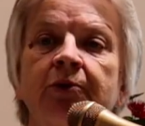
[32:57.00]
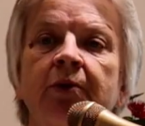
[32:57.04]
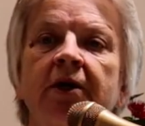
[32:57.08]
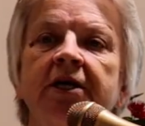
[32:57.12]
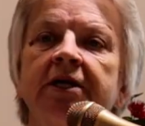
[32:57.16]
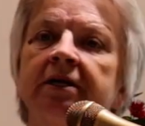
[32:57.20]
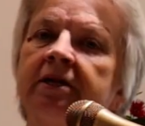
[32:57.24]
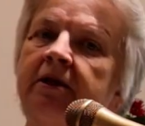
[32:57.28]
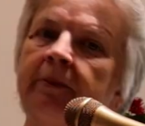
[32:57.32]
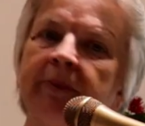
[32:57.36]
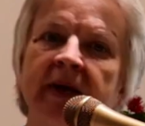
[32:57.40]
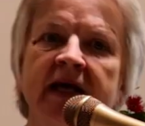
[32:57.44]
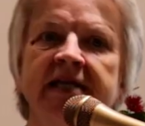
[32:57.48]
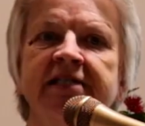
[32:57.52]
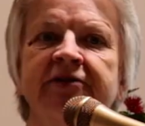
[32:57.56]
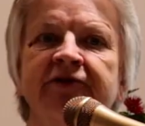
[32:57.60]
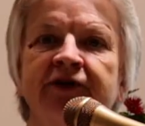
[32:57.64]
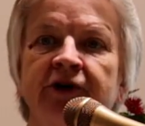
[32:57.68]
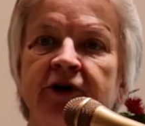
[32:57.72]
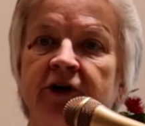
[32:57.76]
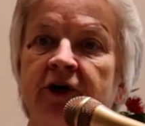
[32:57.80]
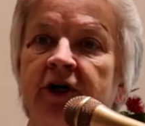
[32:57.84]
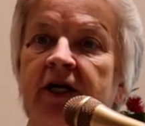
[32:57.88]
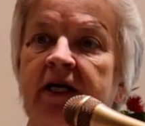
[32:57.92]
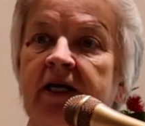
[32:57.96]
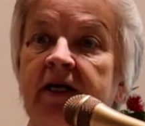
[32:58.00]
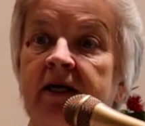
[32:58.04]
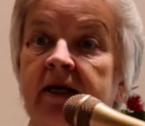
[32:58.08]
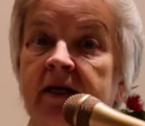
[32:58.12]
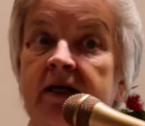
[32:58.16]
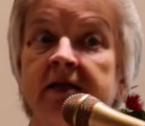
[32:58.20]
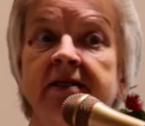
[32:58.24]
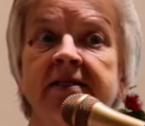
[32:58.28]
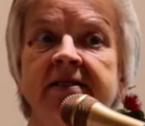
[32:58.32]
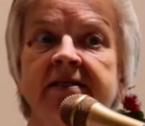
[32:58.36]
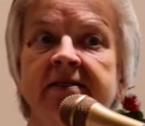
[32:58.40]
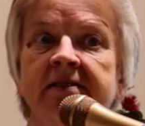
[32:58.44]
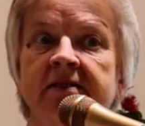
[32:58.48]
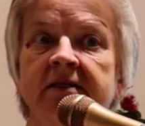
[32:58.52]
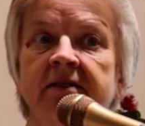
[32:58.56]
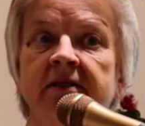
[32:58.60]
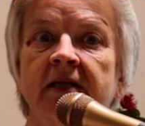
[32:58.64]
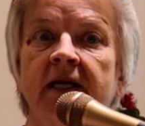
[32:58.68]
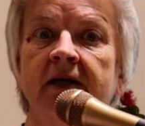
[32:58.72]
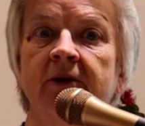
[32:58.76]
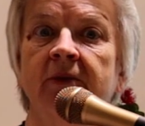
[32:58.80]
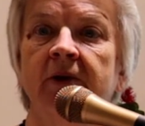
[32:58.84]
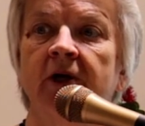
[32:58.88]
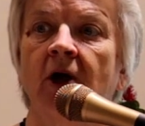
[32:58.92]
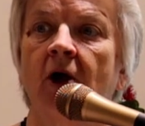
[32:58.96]
wanted the best for her kids,
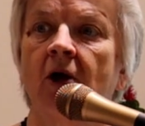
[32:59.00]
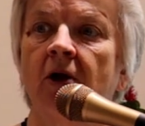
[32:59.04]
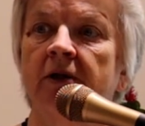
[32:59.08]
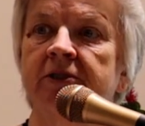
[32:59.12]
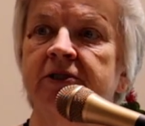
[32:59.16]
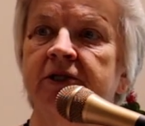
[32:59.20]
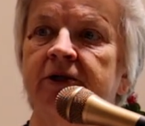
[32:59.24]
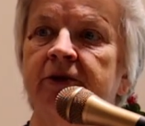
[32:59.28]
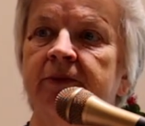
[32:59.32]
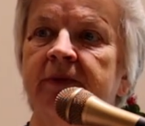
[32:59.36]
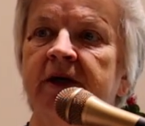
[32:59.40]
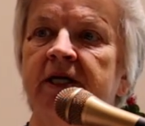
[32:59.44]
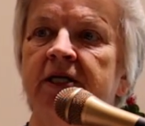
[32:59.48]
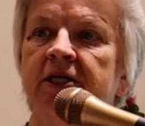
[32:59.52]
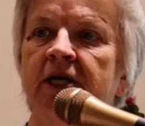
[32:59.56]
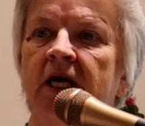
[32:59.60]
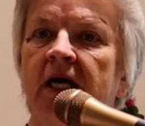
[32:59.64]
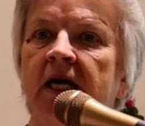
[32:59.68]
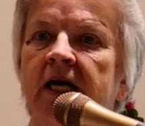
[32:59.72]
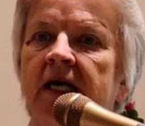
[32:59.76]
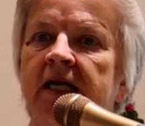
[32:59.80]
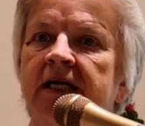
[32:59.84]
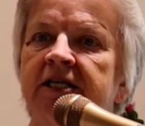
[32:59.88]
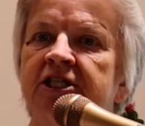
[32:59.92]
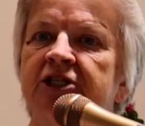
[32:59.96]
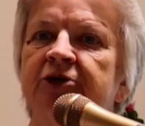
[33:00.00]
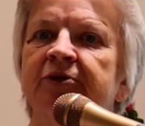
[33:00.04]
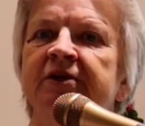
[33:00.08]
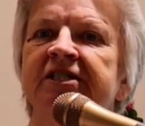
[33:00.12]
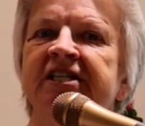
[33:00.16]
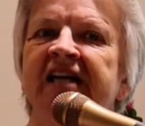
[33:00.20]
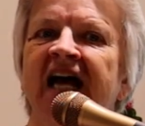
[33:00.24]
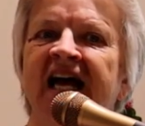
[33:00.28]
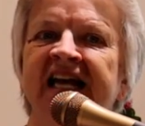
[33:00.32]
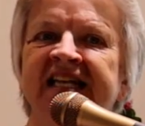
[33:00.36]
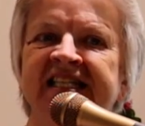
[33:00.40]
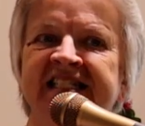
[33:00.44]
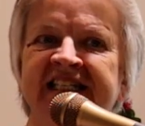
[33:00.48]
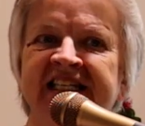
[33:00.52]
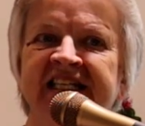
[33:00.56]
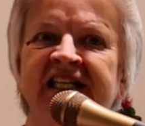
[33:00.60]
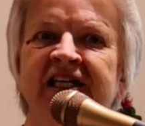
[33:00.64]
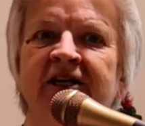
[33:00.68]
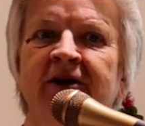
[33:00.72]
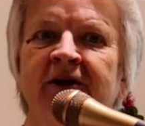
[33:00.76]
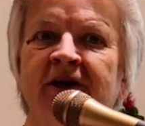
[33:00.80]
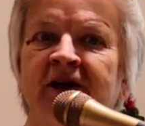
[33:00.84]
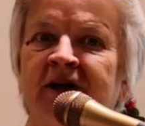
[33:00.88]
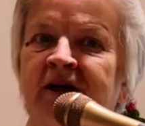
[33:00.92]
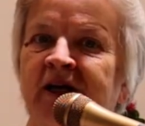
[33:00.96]
like we all do, but she was asking
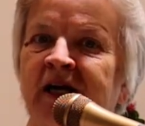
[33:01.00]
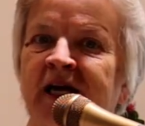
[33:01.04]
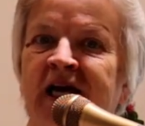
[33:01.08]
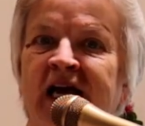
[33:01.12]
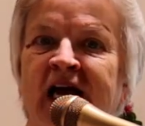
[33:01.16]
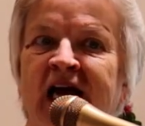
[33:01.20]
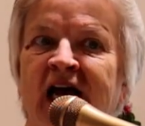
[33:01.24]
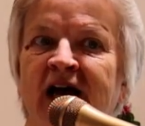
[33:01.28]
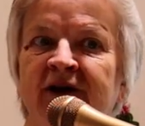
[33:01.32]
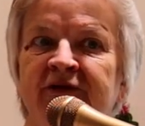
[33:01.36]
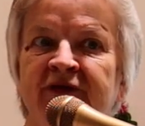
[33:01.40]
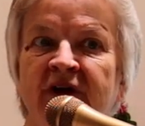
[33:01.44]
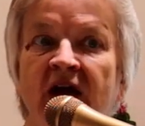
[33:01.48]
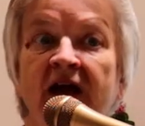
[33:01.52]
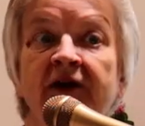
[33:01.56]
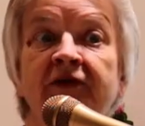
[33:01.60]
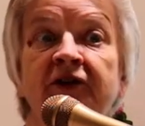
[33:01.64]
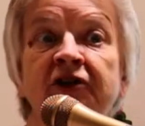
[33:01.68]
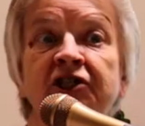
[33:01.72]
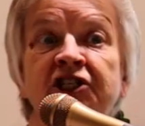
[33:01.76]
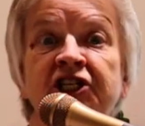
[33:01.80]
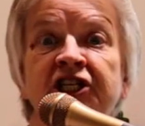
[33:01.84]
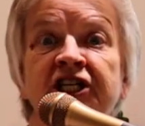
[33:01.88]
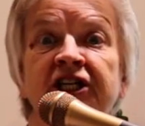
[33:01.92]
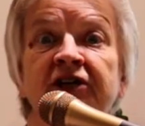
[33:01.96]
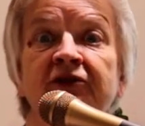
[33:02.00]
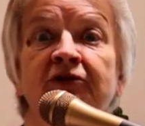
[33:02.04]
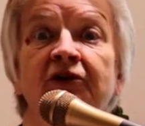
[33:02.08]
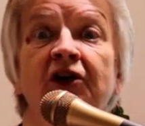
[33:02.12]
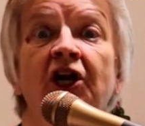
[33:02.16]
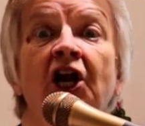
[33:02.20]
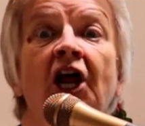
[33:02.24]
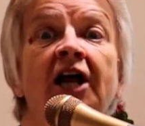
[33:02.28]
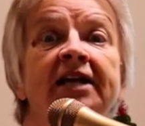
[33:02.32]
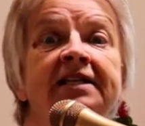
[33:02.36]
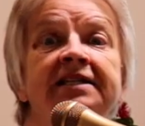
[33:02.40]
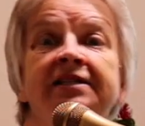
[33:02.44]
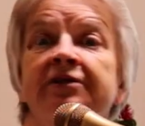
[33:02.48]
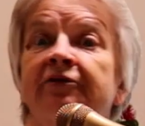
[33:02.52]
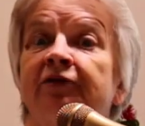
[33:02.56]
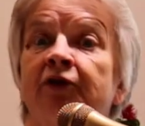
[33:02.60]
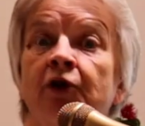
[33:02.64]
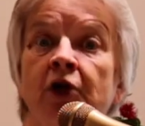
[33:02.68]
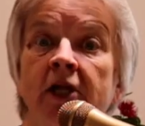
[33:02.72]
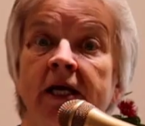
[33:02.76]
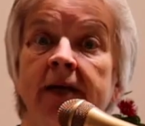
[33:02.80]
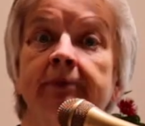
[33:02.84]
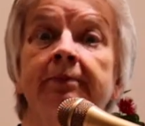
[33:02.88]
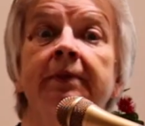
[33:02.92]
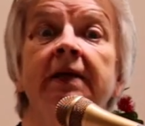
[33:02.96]
a favor. She didn't realize the
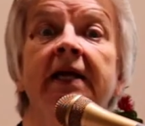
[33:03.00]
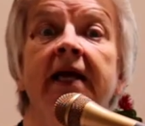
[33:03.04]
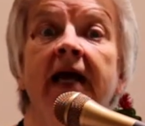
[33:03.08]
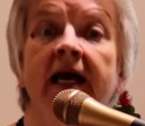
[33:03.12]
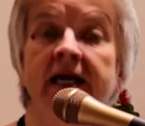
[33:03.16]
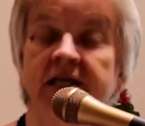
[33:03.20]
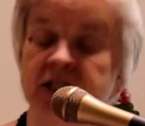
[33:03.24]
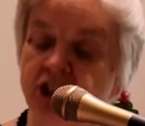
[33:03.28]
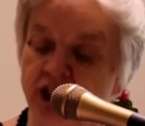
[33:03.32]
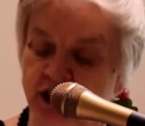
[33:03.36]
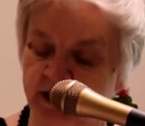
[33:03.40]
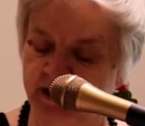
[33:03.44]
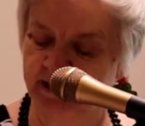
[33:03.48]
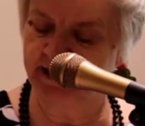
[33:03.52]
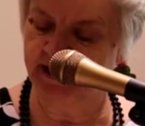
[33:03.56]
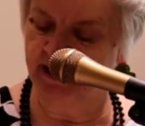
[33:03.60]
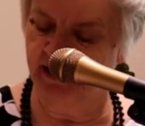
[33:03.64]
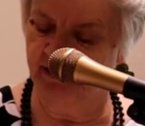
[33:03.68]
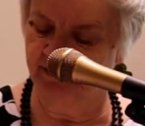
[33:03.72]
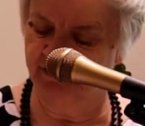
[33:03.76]
full implications of